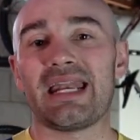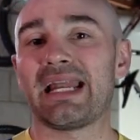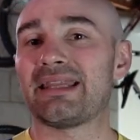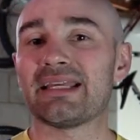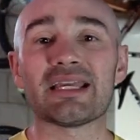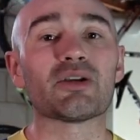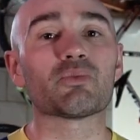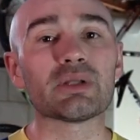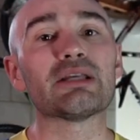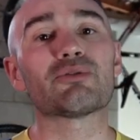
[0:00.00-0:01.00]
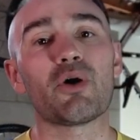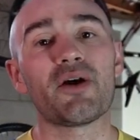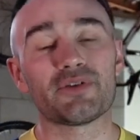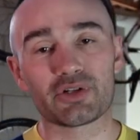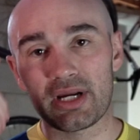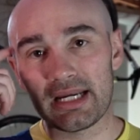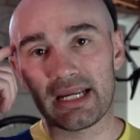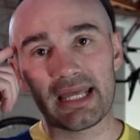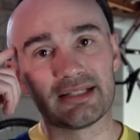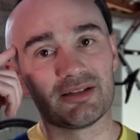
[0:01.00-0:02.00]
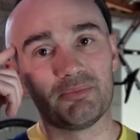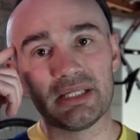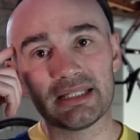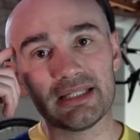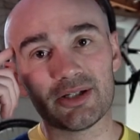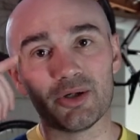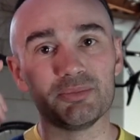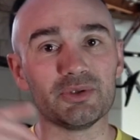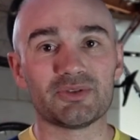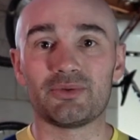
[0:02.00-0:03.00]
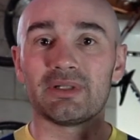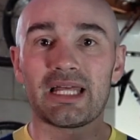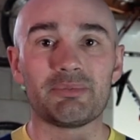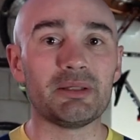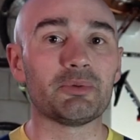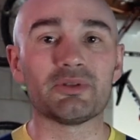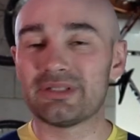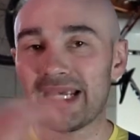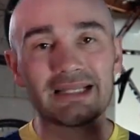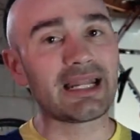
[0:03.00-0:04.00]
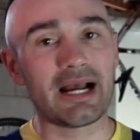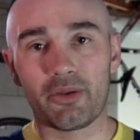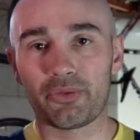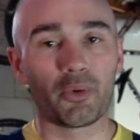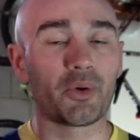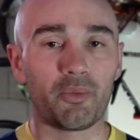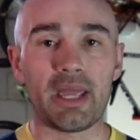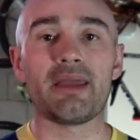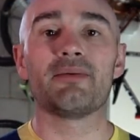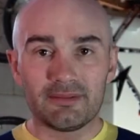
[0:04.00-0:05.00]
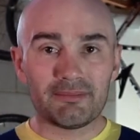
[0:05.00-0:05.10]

and I think it can really throw off your training, and it's a big ego boost to a lot of people. Take that out, throw it away.